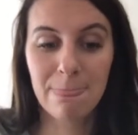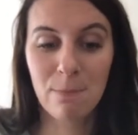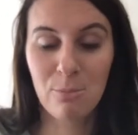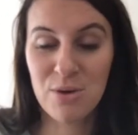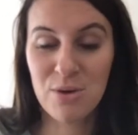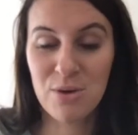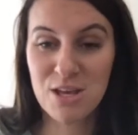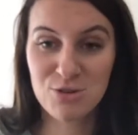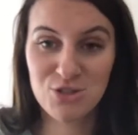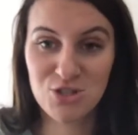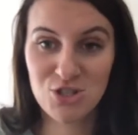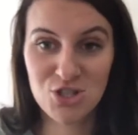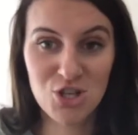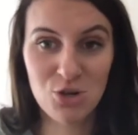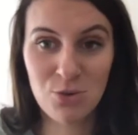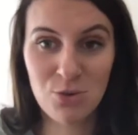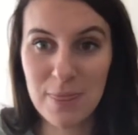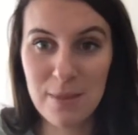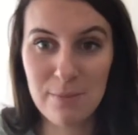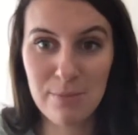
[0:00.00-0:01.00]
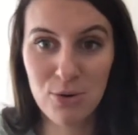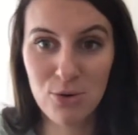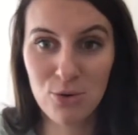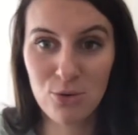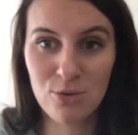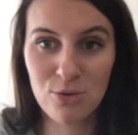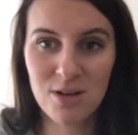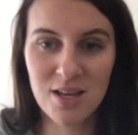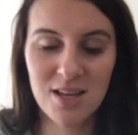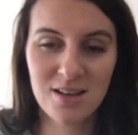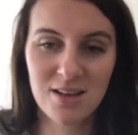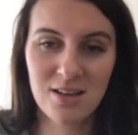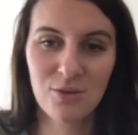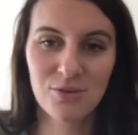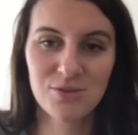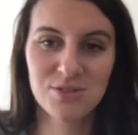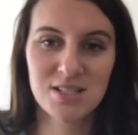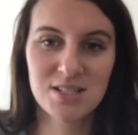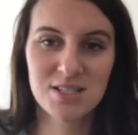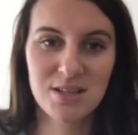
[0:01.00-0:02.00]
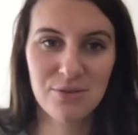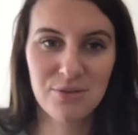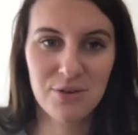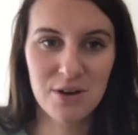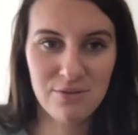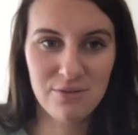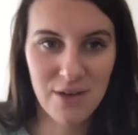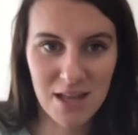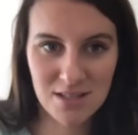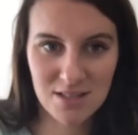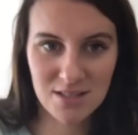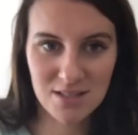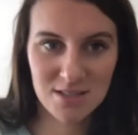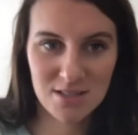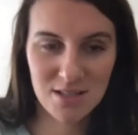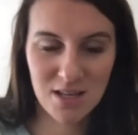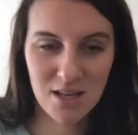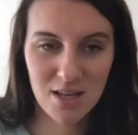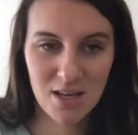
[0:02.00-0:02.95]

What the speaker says: we used to do in the pool in obviously different events,